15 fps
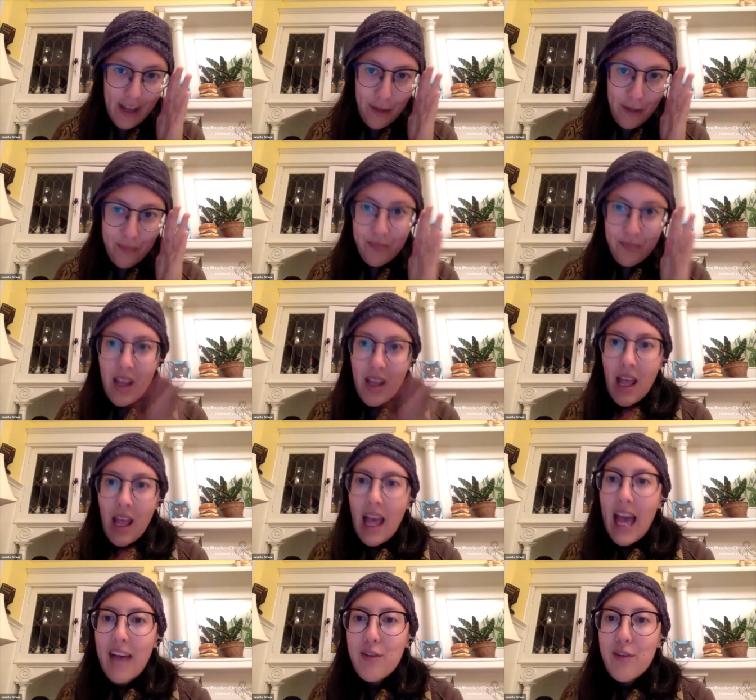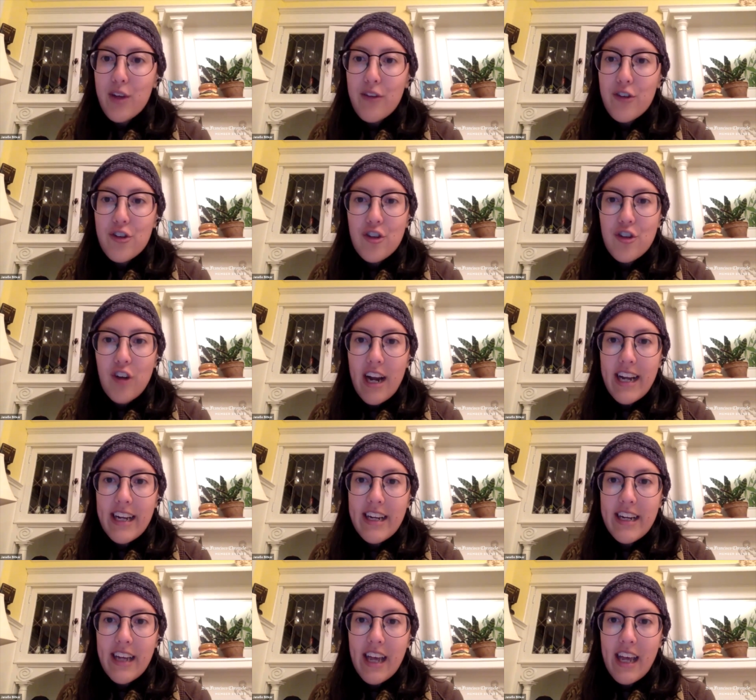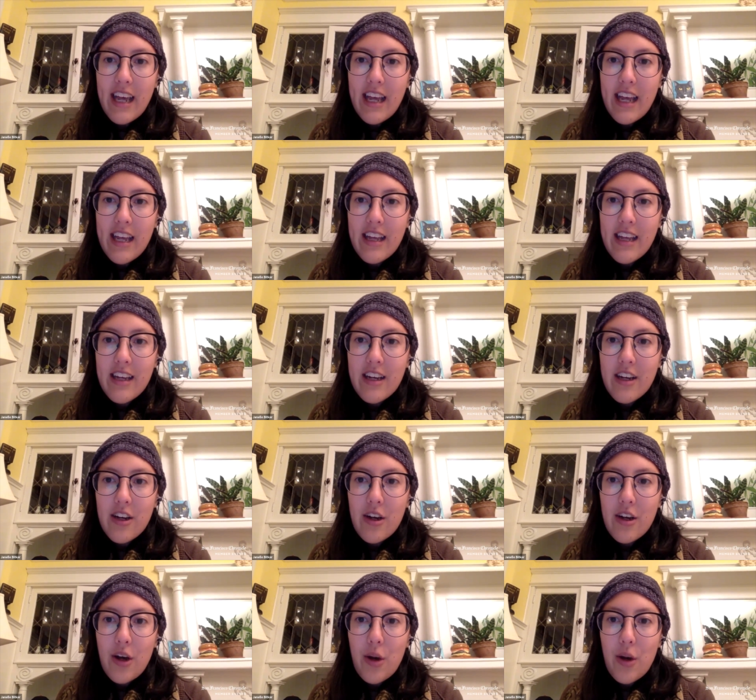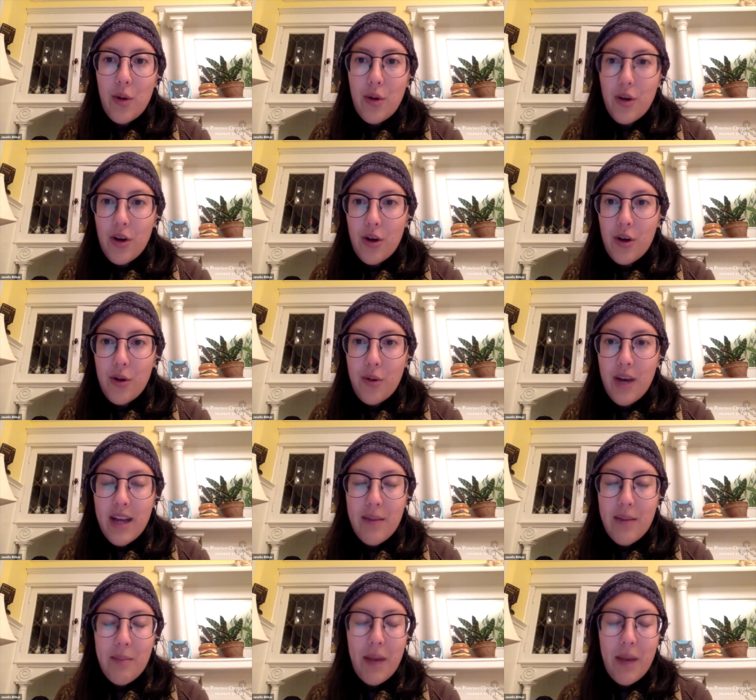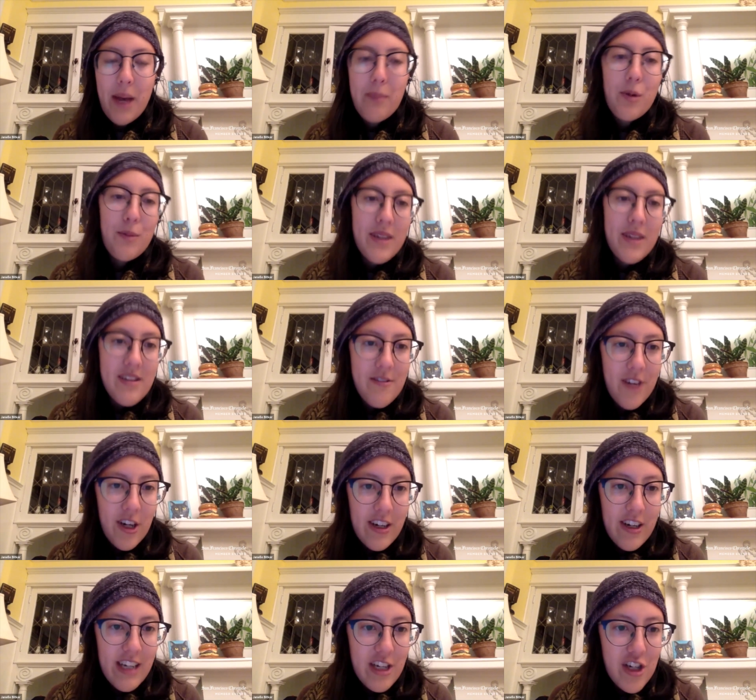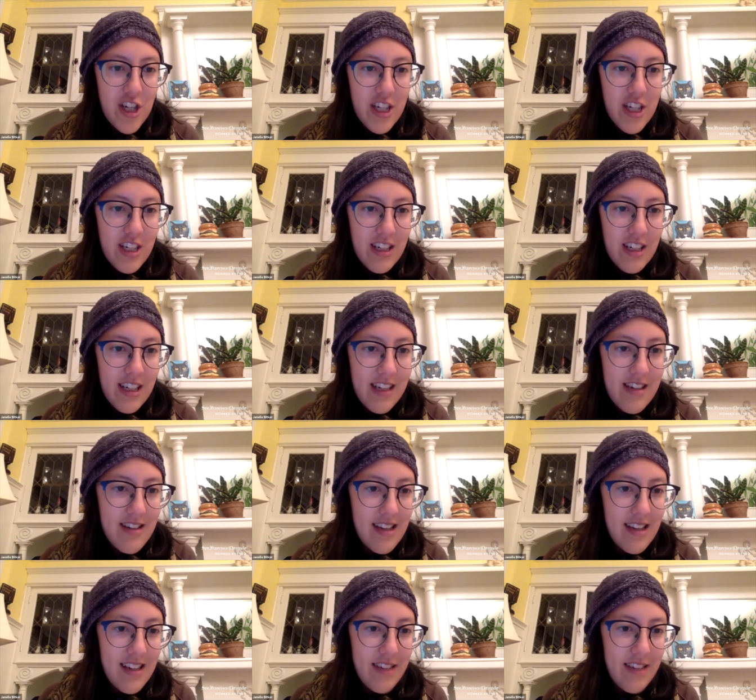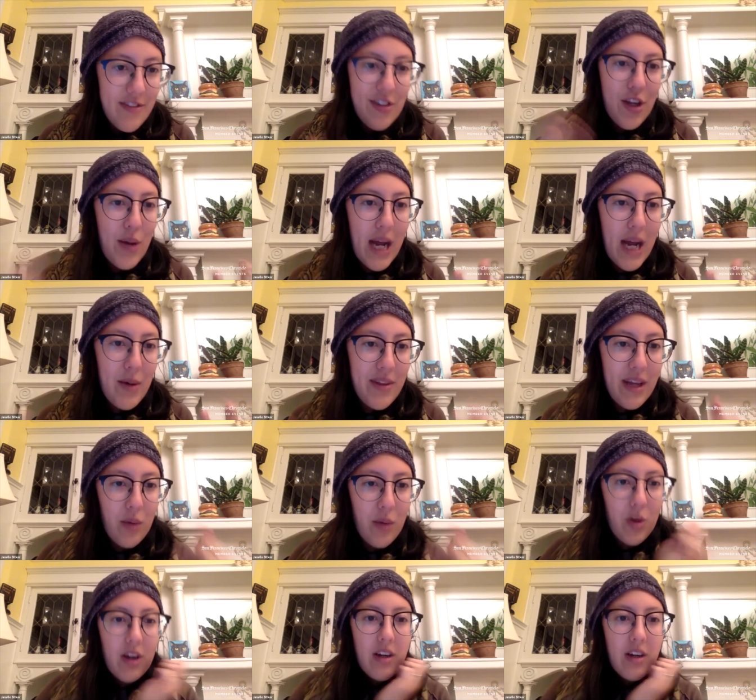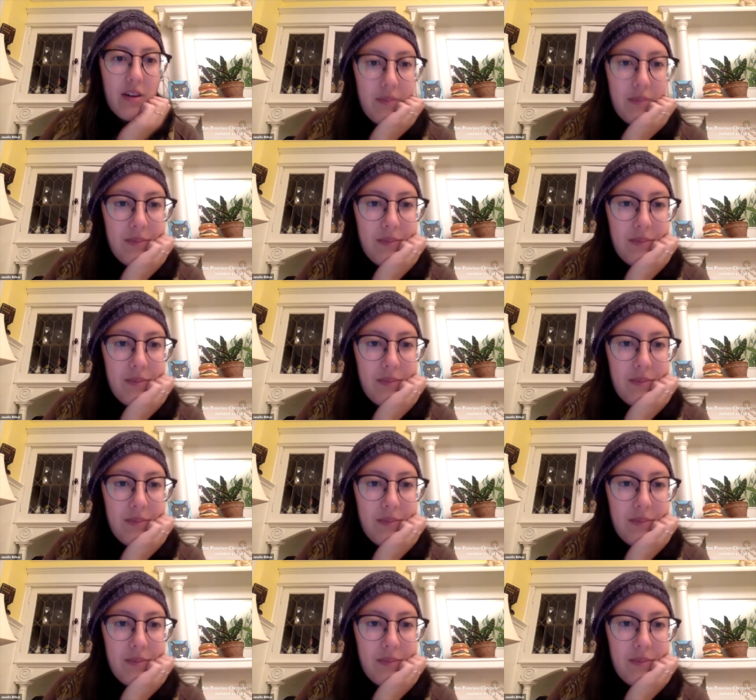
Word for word: Um, have you ever tried a cocoa and peppermint variation? And and if so, how would we that work? We did.